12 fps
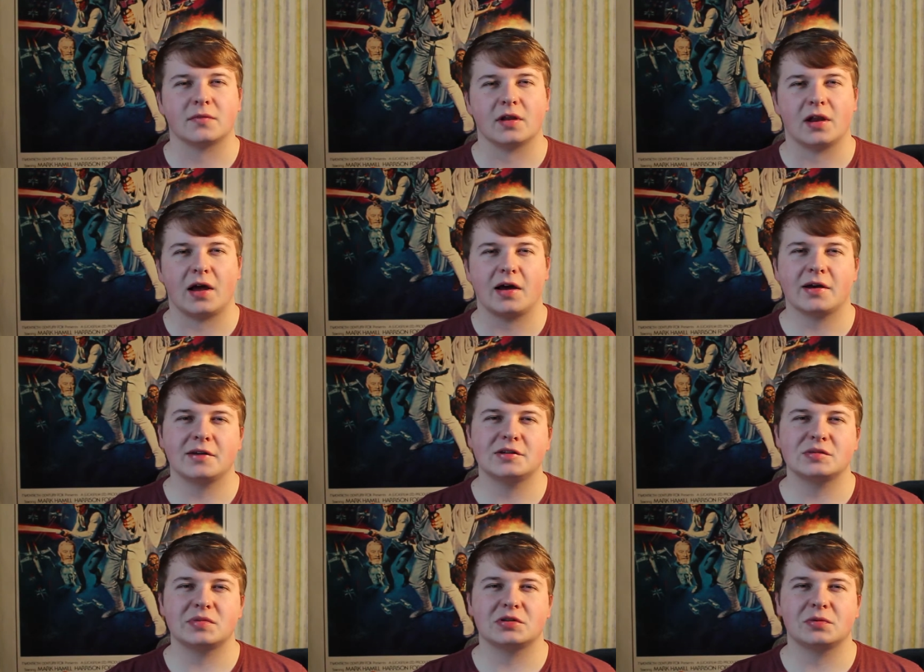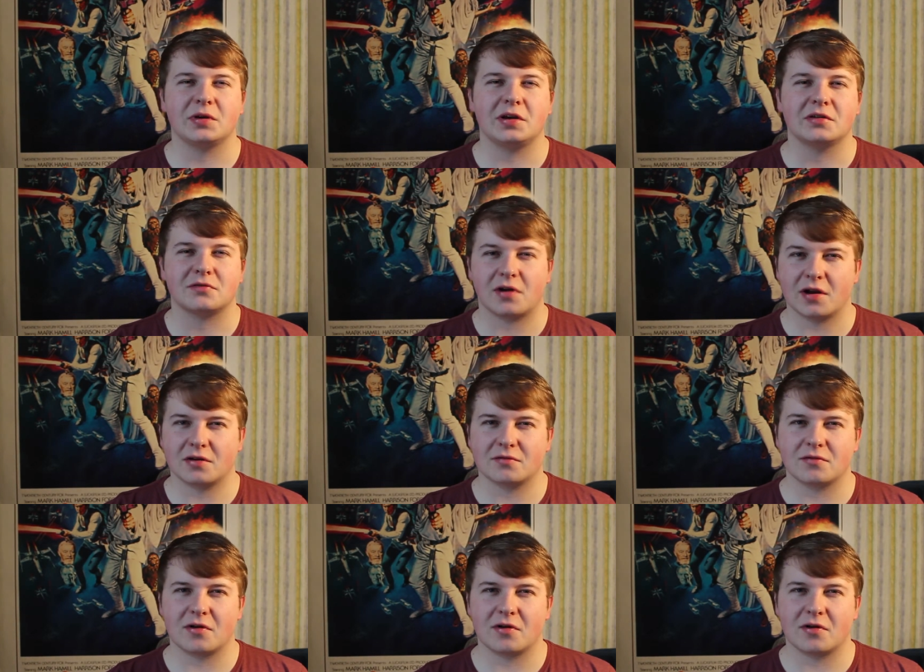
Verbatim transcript: the lines between right and